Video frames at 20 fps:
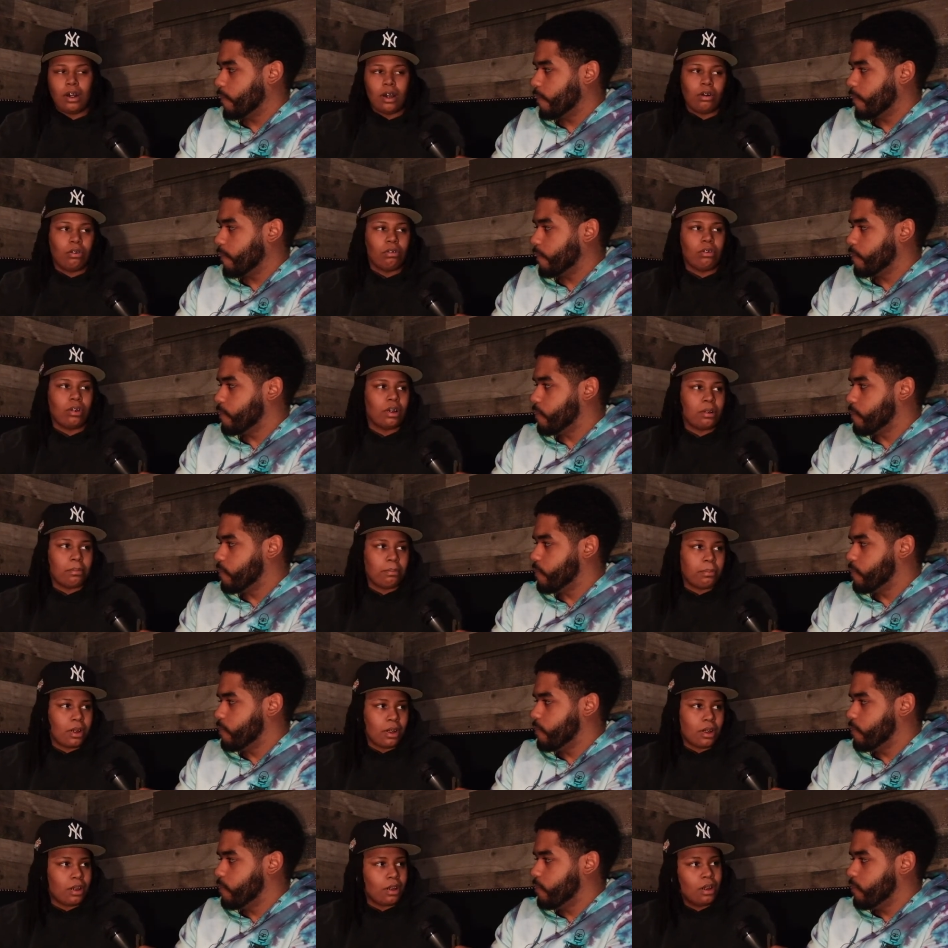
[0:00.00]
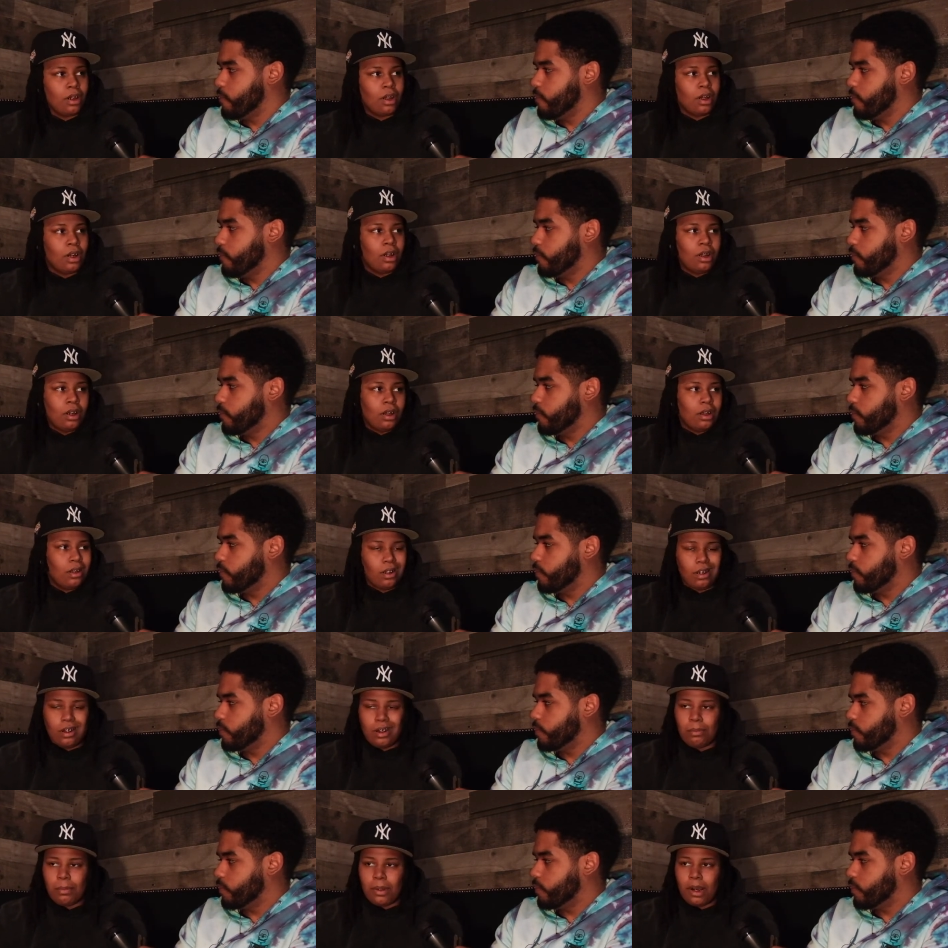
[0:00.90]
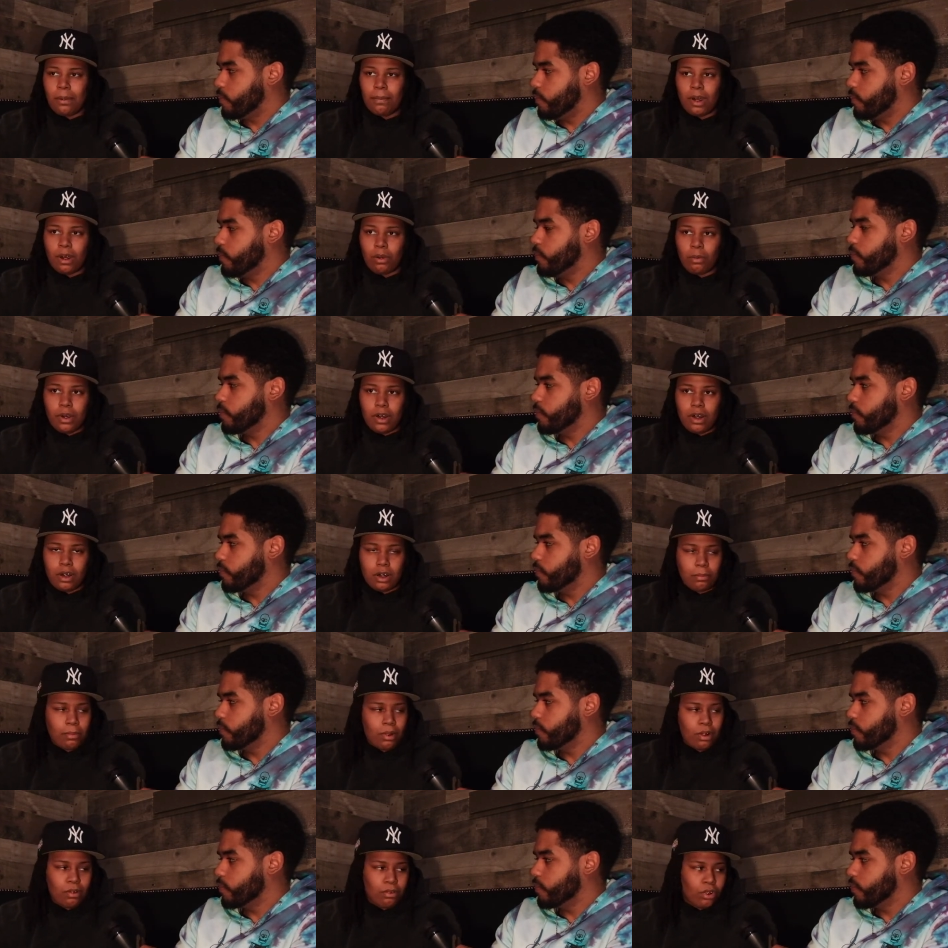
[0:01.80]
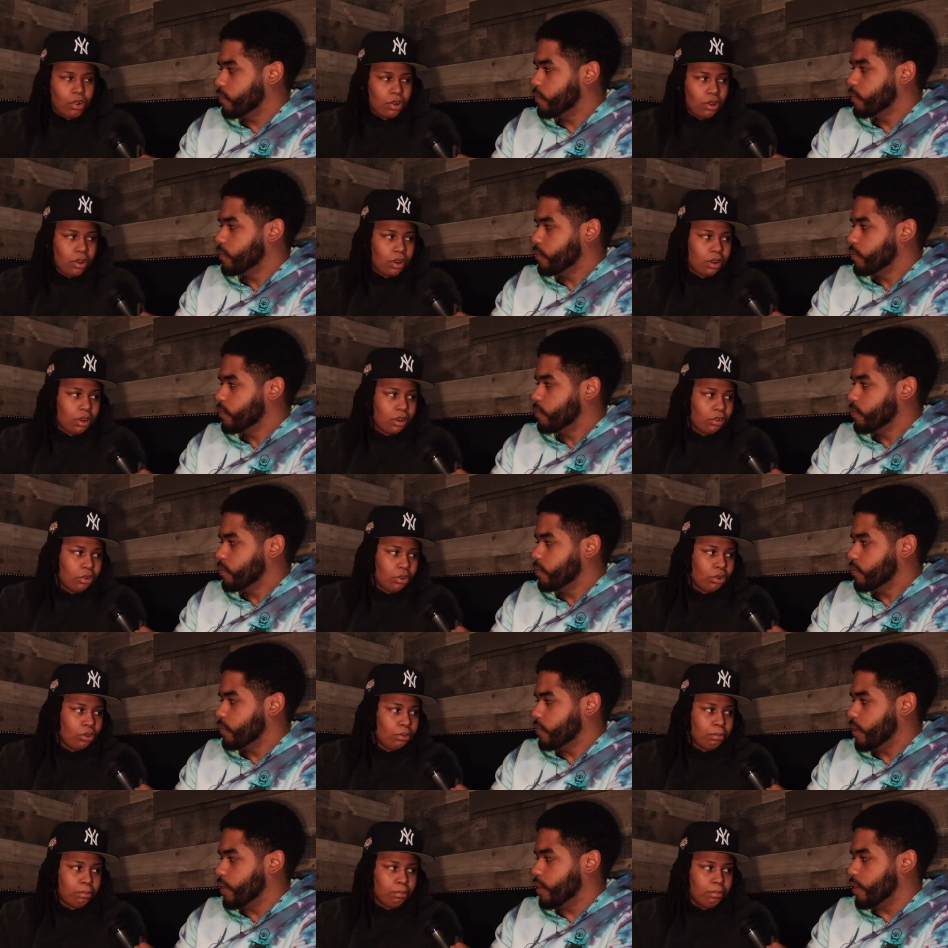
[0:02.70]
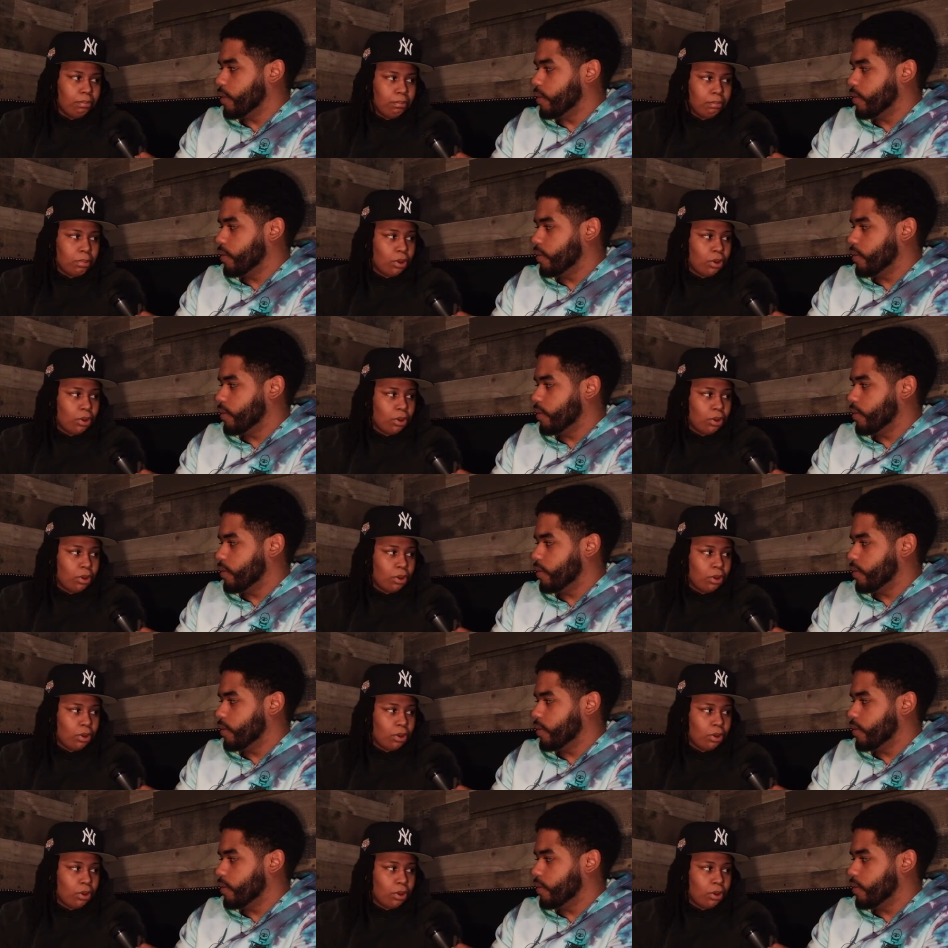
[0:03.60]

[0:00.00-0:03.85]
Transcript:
Speaker 1: That don't really mean nothing to me. I'm not wasting my verses on yeah.